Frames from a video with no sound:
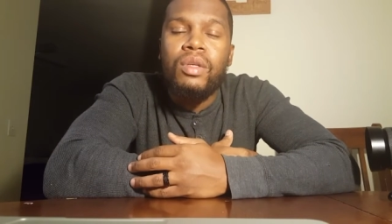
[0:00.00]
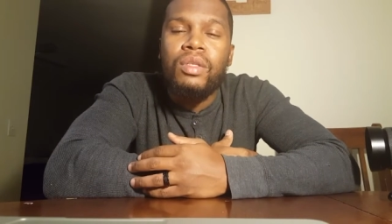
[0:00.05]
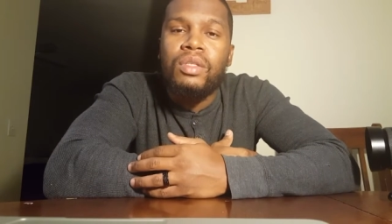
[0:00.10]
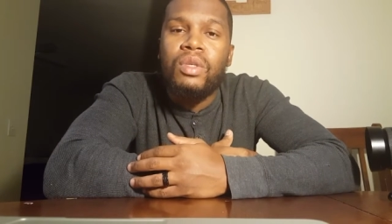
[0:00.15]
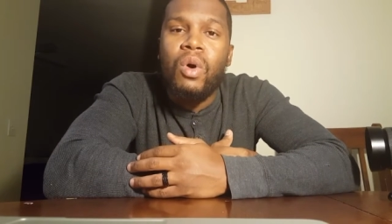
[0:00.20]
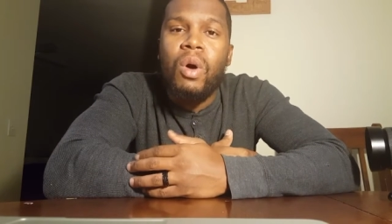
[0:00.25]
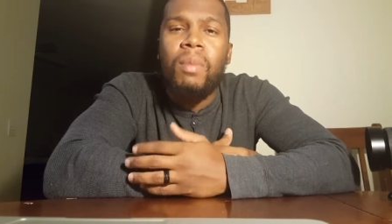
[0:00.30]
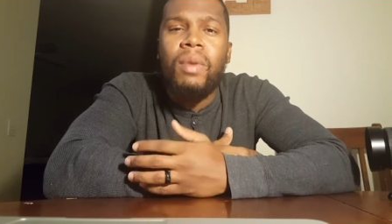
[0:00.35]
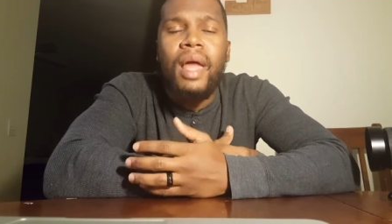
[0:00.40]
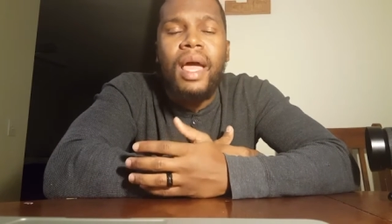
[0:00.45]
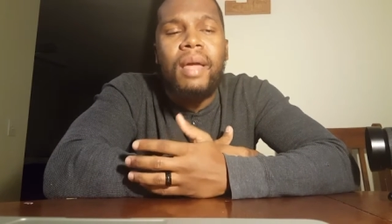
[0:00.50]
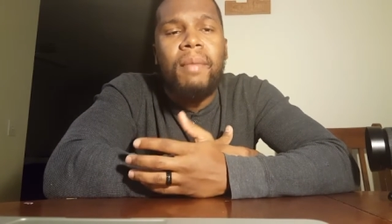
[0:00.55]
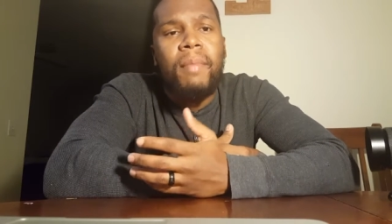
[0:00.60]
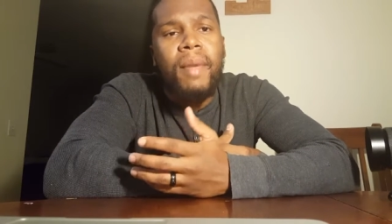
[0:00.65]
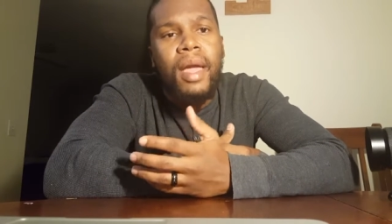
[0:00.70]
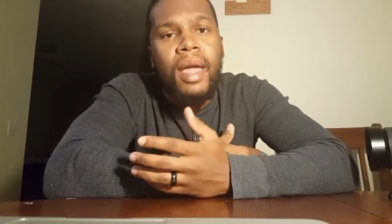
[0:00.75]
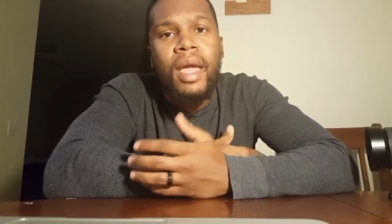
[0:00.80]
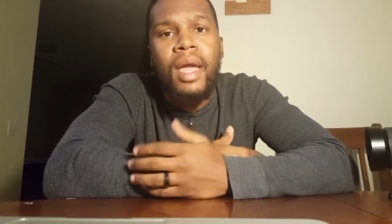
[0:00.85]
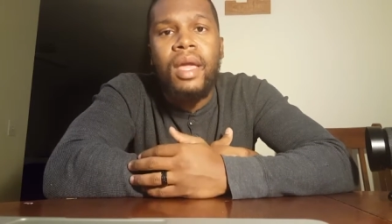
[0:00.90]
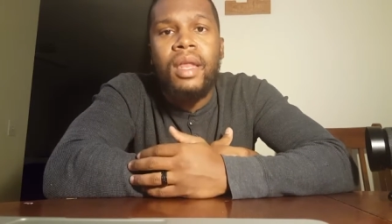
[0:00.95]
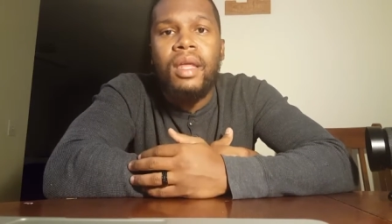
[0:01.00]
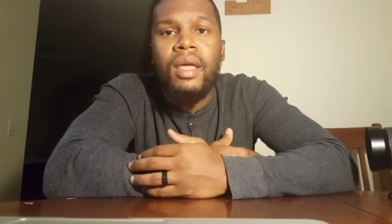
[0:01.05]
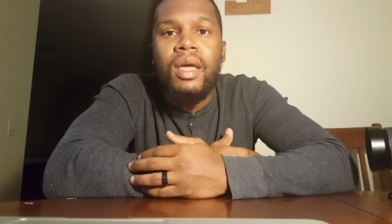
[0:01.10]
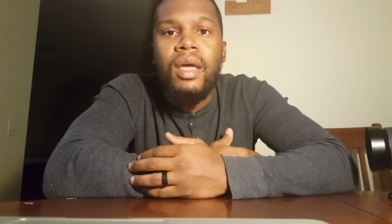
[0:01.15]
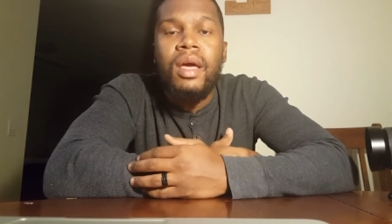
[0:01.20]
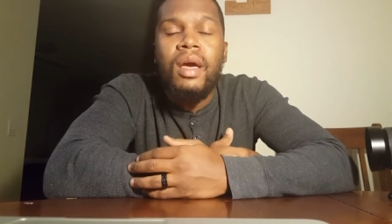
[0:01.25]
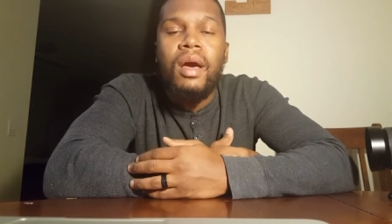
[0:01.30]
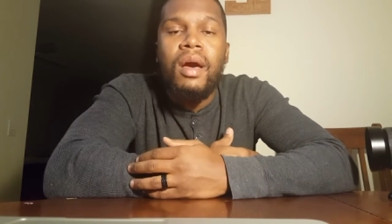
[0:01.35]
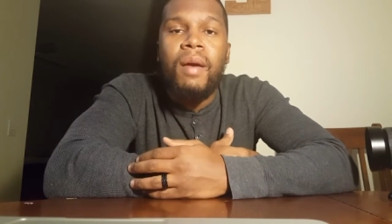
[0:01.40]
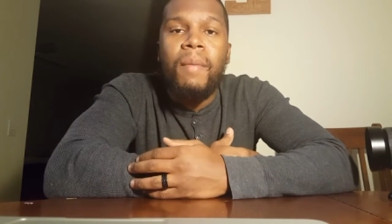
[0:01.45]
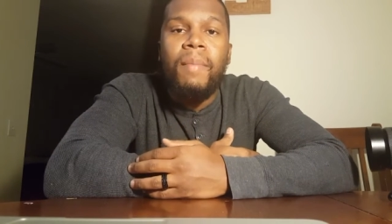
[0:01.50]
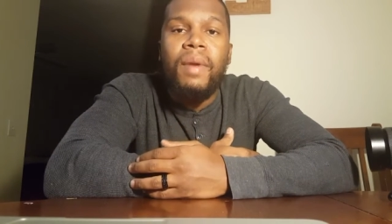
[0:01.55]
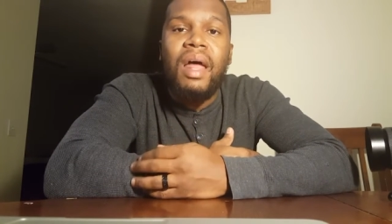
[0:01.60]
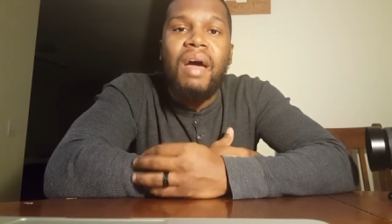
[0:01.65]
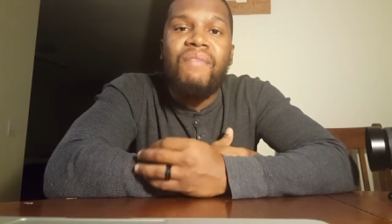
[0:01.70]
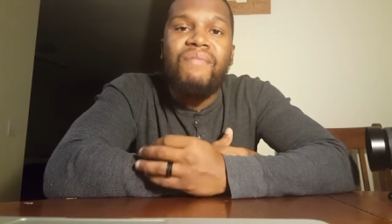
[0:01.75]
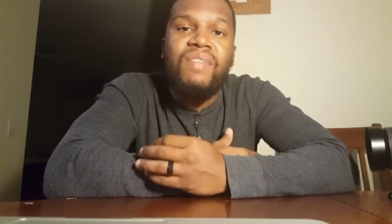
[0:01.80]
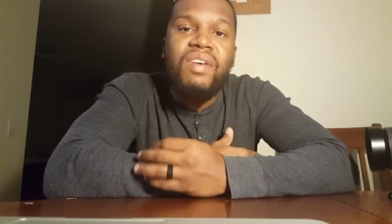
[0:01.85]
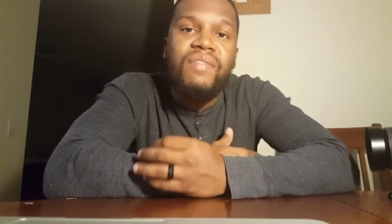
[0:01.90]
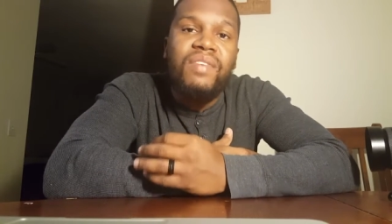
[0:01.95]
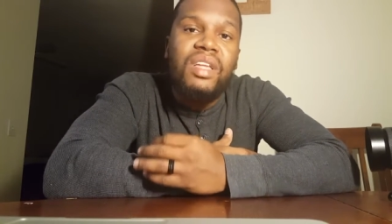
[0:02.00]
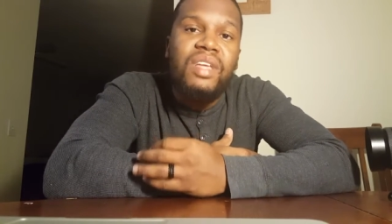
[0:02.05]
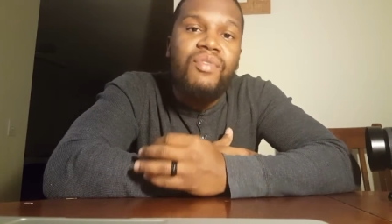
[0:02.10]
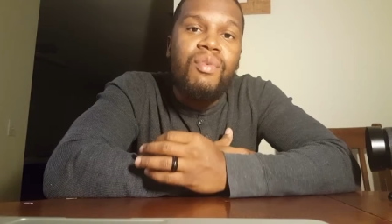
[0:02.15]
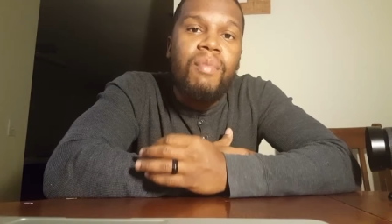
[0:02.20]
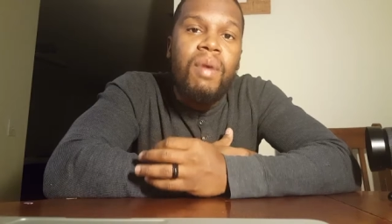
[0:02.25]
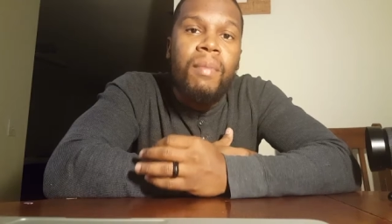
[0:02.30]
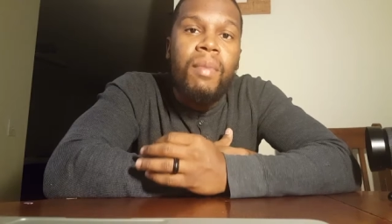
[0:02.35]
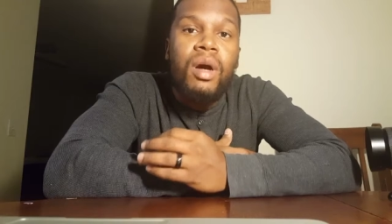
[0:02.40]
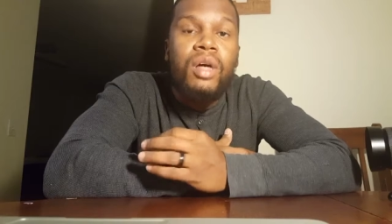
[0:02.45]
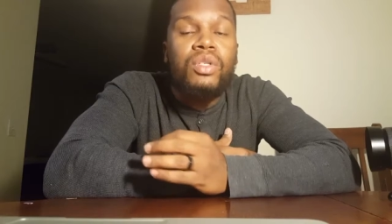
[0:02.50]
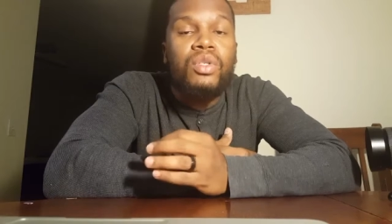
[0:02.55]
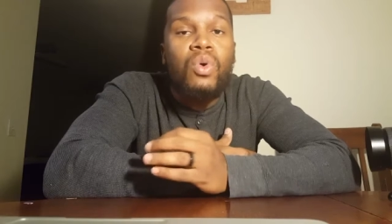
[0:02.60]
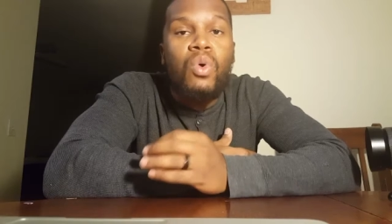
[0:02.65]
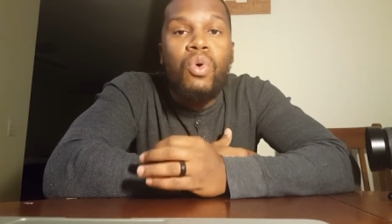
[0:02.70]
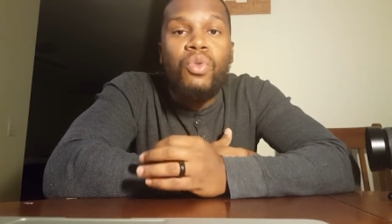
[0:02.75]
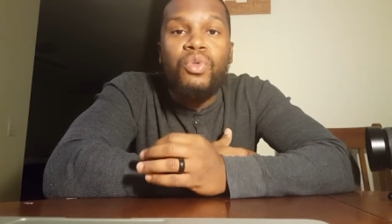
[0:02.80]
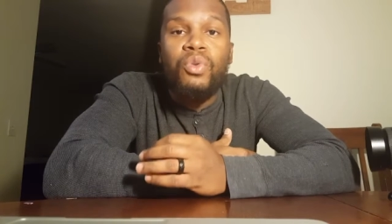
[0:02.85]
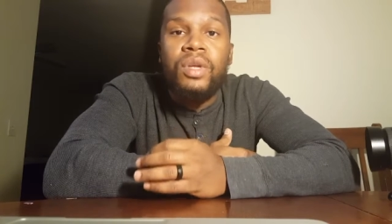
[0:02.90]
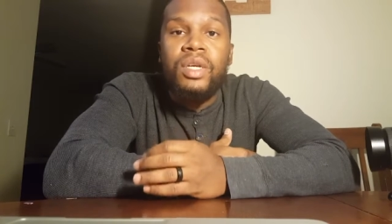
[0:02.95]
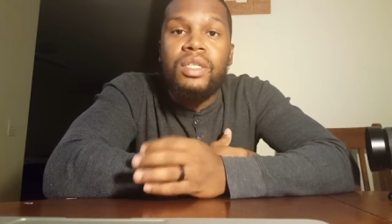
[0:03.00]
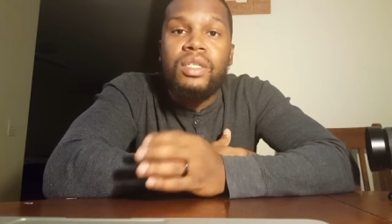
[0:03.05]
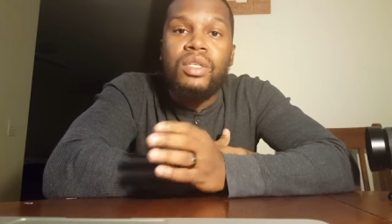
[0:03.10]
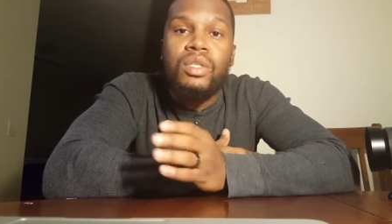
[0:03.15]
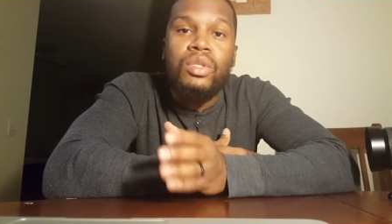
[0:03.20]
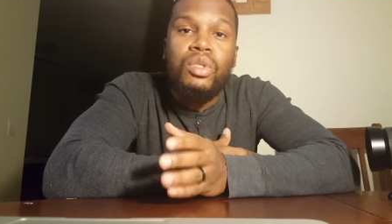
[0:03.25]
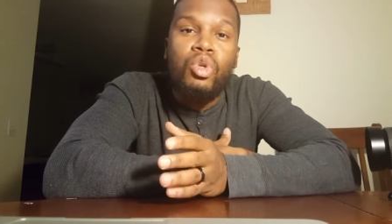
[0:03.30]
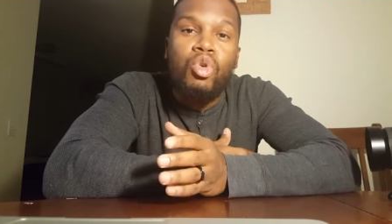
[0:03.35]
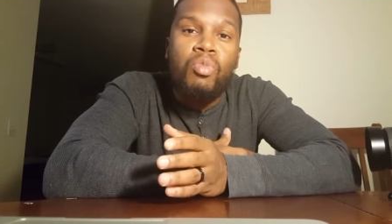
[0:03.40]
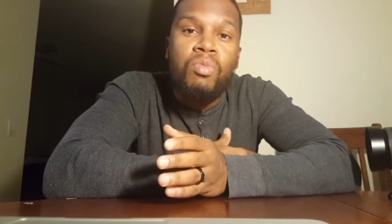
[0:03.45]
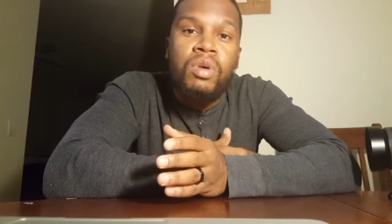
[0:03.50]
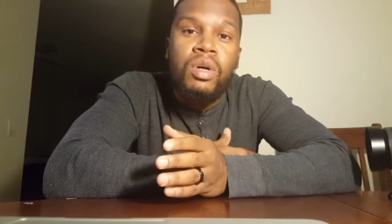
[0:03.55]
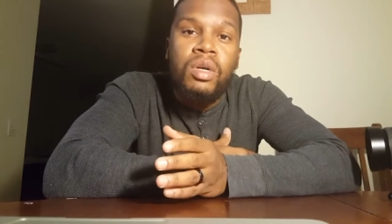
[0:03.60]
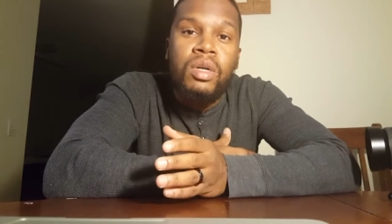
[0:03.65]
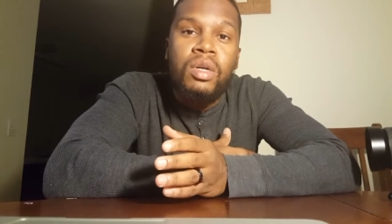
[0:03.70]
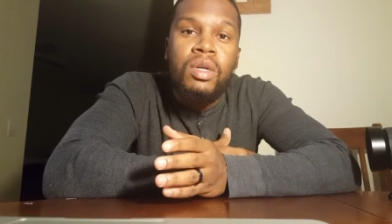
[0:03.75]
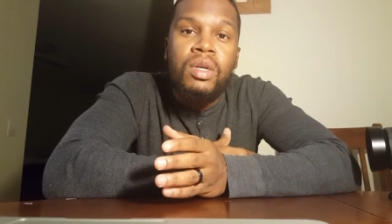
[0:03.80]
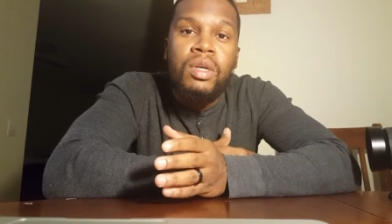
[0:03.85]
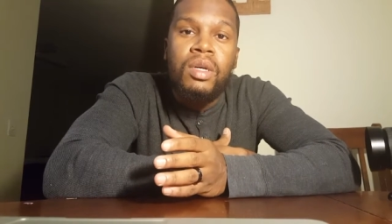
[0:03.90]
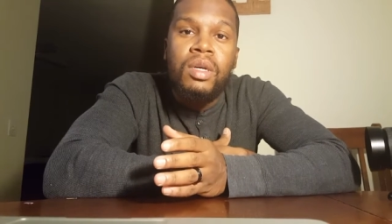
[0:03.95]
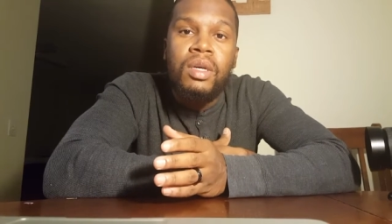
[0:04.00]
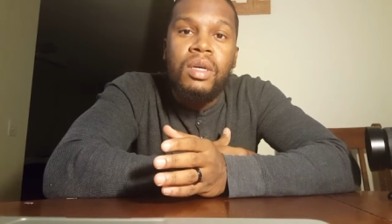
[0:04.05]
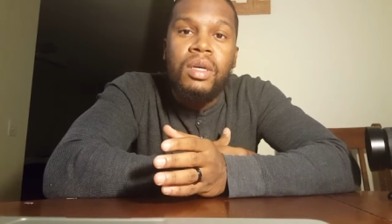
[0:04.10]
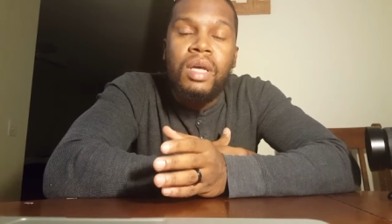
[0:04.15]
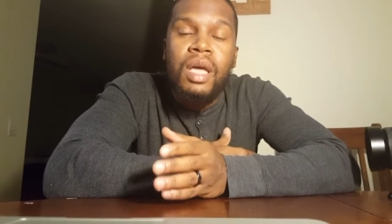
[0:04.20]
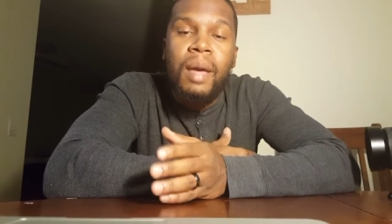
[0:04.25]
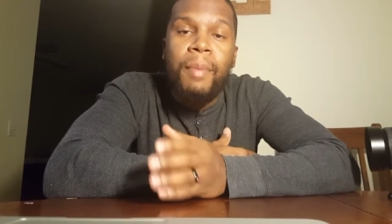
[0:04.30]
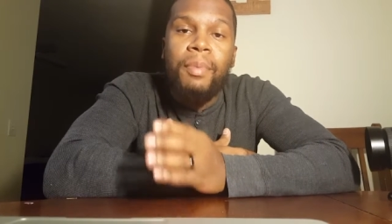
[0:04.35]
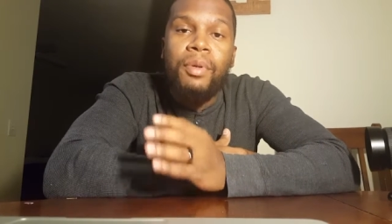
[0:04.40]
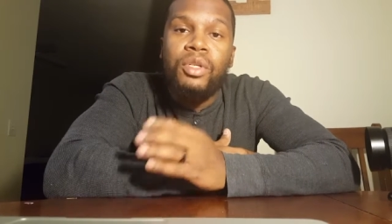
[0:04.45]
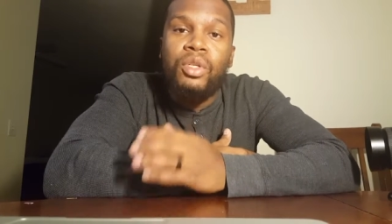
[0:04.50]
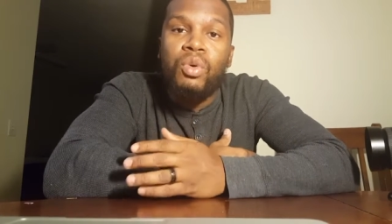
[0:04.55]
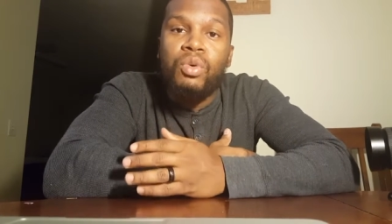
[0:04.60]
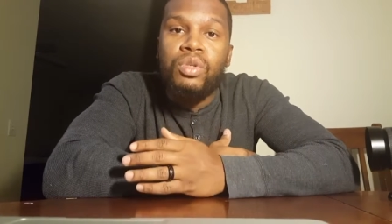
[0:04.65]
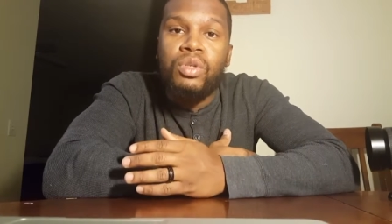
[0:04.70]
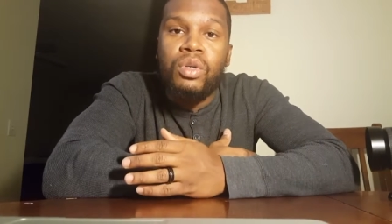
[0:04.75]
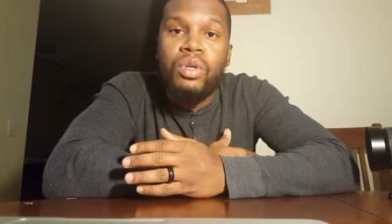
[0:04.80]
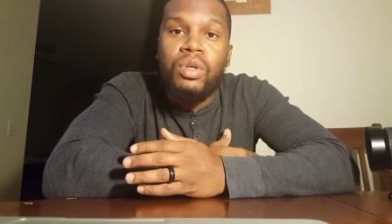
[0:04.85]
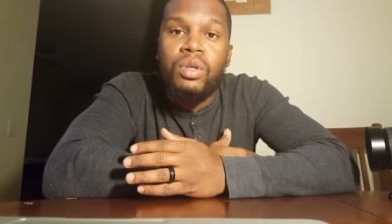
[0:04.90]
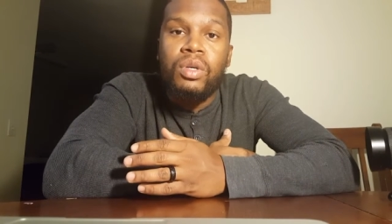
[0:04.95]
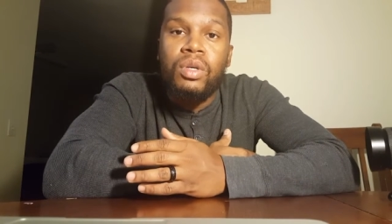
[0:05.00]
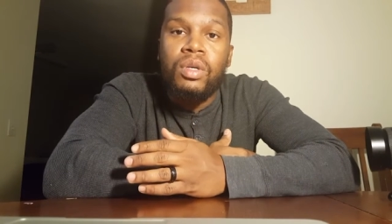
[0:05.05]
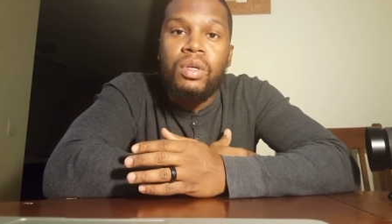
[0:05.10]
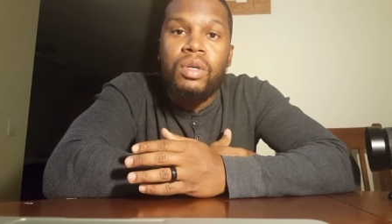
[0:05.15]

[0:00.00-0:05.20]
So I'm like, man. But I vividly remember us going through this consumer and producer.